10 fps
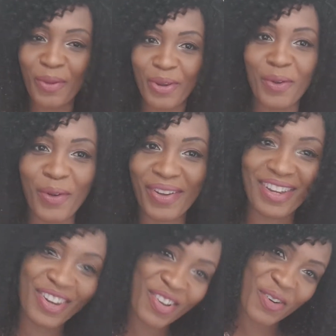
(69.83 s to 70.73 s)
You know
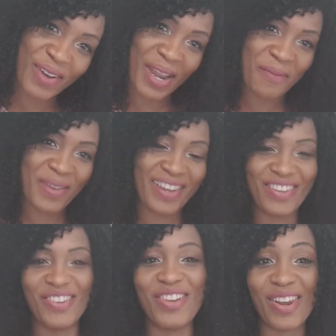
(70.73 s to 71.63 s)
what I mean.
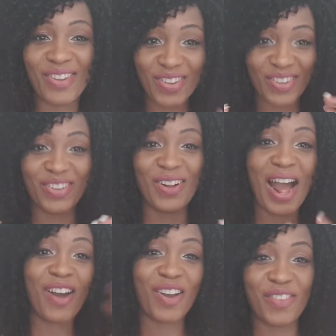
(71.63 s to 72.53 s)
You're
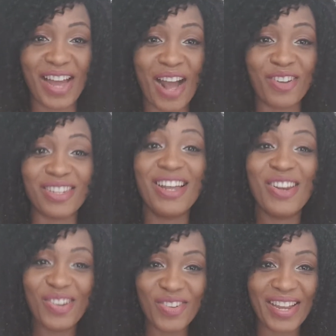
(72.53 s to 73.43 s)
out of the house
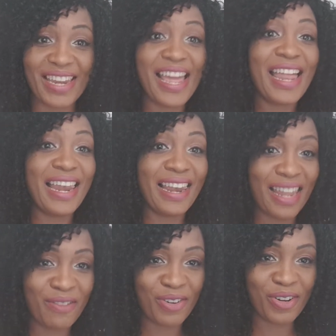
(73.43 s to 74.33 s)
looking
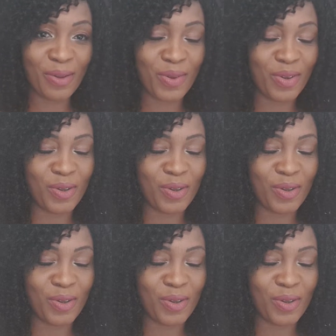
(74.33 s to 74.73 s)
leveled up.